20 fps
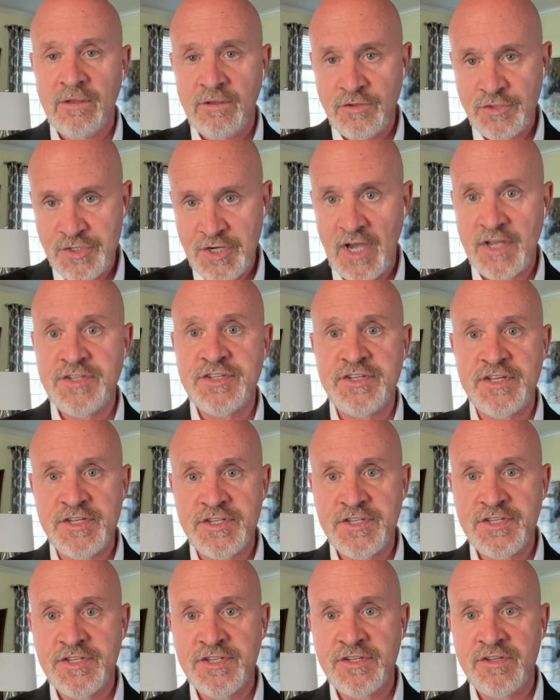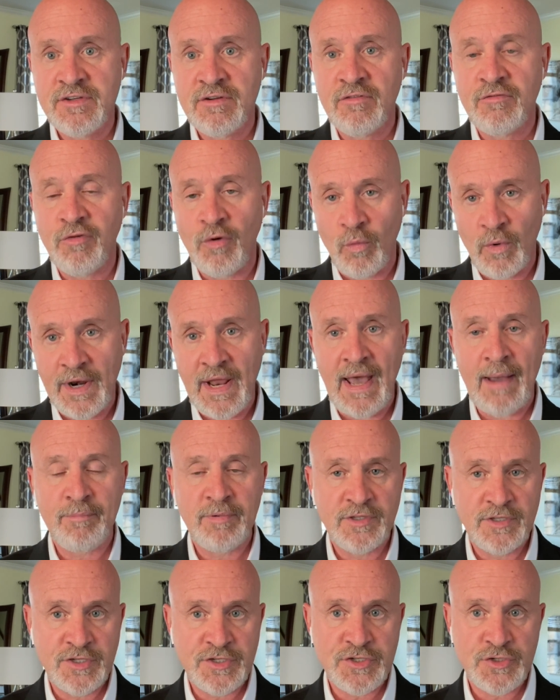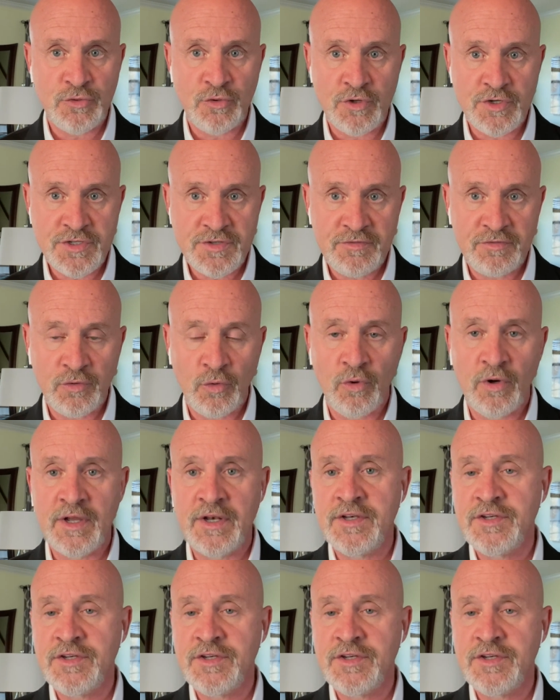justice for what happened to George Floyd,